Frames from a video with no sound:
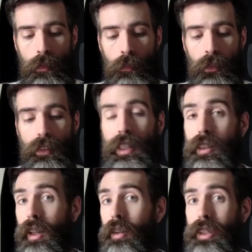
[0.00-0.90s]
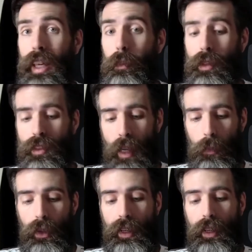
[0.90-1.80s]
These loves can't be
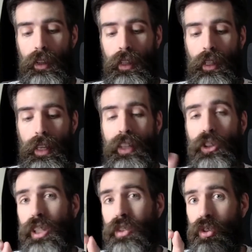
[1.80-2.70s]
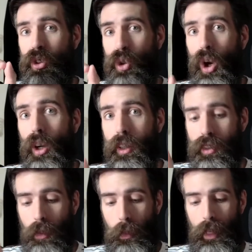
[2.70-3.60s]
separated. And Jesus' strongest
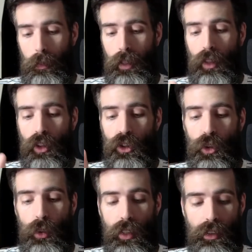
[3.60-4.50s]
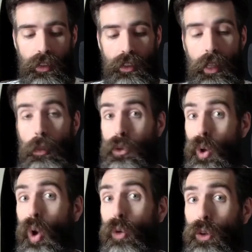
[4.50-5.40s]
commandment to his disciples
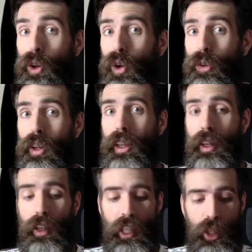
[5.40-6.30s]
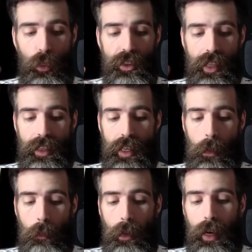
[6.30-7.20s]
over and over again was that they
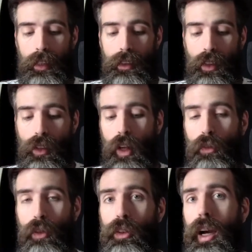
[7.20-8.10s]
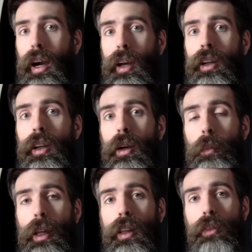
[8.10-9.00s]
embody their love of God by
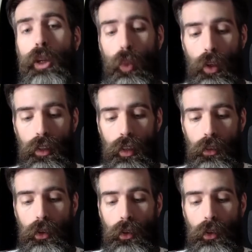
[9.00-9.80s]
loving one another.